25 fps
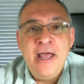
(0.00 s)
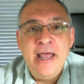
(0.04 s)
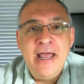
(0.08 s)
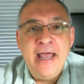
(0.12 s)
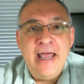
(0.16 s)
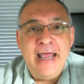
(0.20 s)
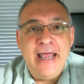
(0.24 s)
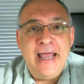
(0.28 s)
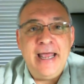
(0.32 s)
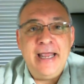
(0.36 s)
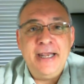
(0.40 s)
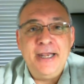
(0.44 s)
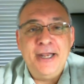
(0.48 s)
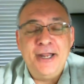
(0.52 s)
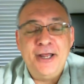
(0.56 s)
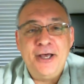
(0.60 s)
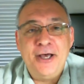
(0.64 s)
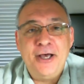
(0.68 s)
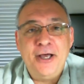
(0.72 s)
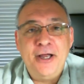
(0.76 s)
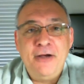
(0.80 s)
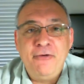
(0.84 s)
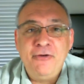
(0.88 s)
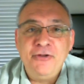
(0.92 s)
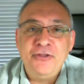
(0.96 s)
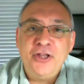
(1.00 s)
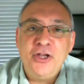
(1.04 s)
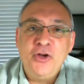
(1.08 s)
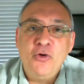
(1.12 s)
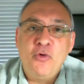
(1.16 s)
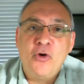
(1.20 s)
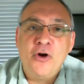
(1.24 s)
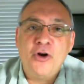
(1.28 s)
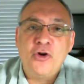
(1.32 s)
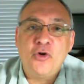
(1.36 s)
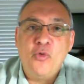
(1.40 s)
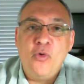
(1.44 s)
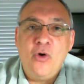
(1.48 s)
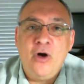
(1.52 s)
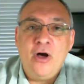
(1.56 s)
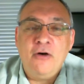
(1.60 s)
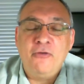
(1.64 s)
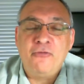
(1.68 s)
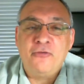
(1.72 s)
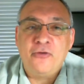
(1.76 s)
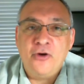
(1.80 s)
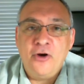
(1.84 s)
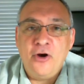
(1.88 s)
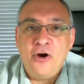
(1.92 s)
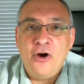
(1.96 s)
and everything worked well
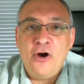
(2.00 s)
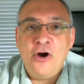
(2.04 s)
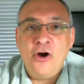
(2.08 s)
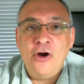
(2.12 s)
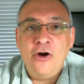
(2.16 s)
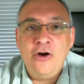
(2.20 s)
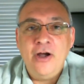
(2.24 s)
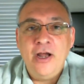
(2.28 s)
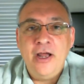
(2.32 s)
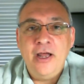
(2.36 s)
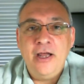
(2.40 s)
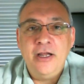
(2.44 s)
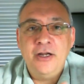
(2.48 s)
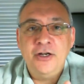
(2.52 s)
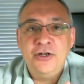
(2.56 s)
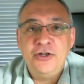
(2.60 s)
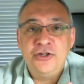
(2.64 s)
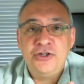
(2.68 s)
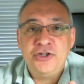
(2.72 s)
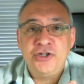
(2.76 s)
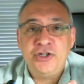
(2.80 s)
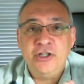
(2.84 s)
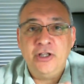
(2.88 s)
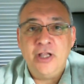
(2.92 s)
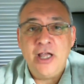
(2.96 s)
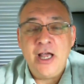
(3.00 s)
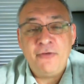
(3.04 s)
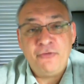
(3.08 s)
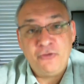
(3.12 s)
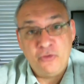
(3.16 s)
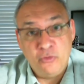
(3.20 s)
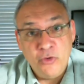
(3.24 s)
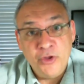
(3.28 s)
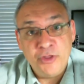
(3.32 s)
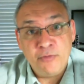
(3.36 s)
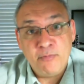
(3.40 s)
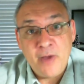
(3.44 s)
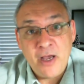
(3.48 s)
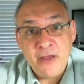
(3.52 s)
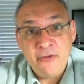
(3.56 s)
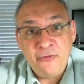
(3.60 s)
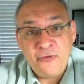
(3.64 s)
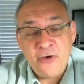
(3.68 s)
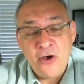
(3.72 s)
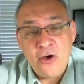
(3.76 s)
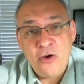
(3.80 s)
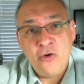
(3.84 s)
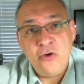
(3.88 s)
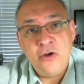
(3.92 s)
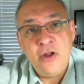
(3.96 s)
for her, and she left with my
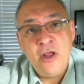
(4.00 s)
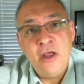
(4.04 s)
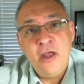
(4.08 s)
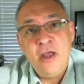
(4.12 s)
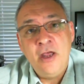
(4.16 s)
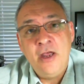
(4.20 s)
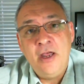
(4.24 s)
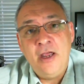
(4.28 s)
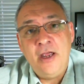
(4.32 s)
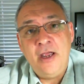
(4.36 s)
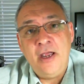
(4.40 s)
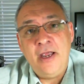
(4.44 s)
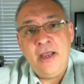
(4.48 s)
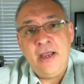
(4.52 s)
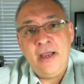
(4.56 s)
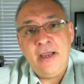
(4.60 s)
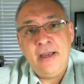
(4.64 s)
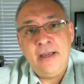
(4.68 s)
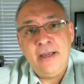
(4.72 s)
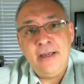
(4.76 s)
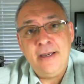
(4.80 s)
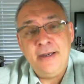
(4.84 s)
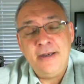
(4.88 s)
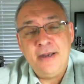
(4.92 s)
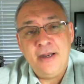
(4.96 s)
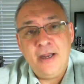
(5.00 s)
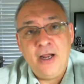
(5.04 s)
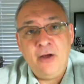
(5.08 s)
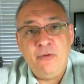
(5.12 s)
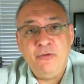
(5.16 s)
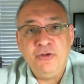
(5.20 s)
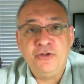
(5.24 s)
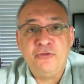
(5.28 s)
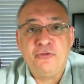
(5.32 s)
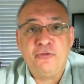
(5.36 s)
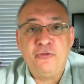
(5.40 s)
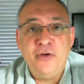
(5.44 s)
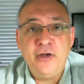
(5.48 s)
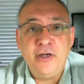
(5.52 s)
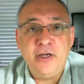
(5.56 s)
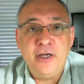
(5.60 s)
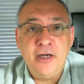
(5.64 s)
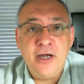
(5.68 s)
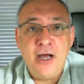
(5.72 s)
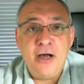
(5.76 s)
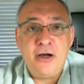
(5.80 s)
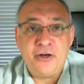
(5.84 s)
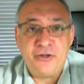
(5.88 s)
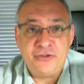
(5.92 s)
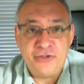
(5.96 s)
phone. And I was freaking
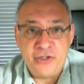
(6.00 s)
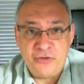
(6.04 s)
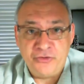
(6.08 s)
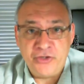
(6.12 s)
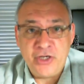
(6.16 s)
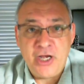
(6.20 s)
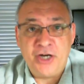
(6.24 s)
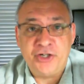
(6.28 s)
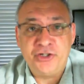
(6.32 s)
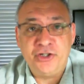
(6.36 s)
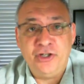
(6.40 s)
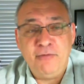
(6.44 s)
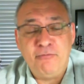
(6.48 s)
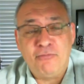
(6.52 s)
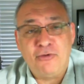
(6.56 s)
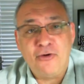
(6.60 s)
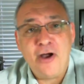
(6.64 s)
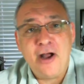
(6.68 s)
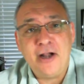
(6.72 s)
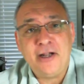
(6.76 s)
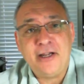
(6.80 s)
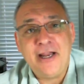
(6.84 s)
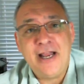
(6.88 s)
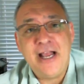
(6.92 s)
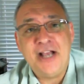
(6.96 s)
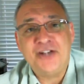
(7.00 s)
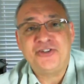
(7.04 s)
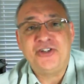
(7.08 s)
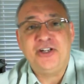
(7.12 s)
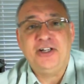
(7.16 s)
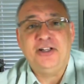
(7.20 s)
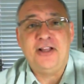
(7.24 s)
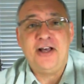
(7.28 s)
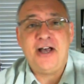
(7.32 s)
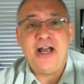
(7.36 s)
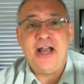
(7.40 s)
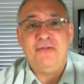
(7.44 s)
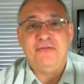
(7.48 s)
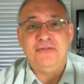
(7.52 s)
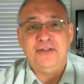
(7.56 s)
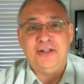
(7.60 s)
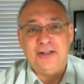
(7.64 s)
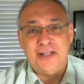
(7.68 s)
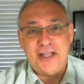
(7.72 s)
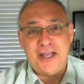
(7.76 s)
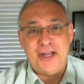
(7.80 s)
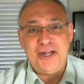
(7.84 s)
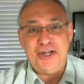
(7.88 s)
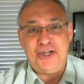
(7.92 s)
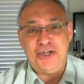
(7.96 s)
out because I was actually broadcasting live and the
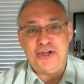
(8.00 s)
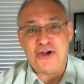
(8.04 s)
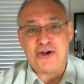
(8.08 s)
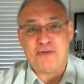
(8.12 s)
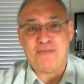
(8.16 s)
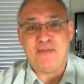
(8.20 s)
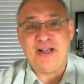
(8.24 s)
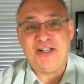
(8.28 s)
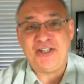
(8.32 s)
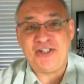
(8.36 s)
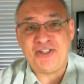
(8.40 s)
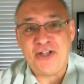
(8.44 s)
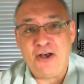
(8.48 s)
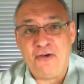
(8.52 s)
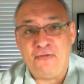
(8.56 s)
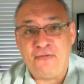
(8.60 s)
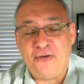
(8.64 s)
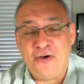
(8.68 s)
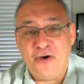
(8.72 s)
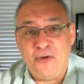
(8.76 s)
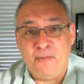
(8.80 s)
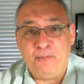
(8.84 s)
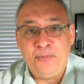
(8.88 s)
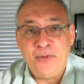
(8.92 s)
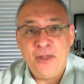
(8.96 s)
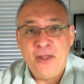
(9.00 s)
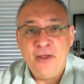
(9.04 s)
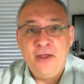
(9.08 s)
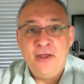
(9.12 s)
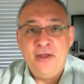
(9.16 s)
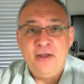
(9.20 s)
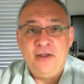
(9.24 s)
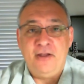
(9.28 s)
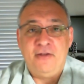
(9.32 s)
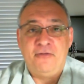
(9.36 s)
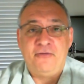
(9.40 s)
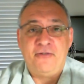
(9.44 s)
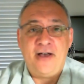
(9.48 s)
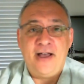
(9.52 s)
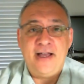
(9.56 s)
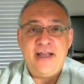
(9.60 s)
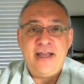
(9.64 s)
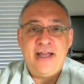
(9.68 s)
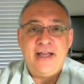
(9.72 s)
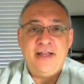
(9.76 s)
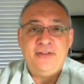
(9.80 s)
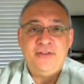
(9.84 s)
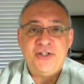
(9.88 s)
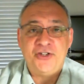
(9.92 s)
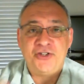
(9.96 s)
lady took my cell phone. If I
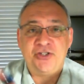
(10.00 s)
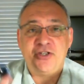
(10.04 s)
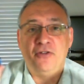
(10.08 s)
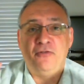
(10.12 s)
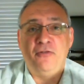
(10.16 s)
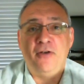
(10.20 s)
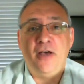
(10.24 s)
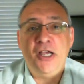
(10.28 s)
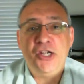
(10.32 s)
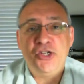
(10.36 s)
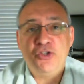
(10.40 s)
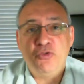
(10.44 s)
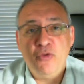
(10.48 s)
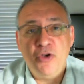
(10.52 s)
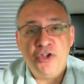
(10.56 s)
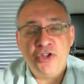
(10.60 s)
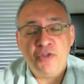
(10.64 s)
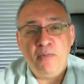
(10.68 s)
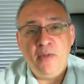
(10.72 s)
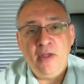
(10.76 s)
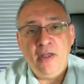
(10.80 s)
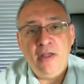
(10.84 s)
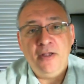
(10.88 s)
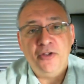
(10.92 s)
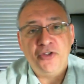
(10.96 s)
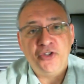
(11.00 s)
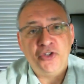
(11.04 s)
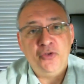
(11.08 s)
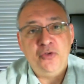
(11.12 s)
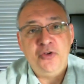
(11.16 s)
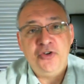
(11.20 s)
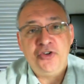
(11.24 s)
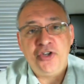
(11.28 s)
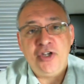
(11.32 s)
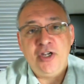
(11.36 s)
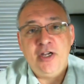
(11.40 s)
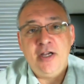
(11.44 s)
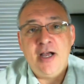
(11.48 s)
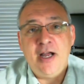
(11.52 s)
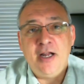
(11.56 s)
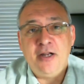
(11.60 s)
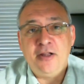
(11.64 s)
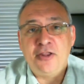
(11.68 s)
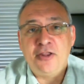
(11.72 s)
had this device with me, as soon as she got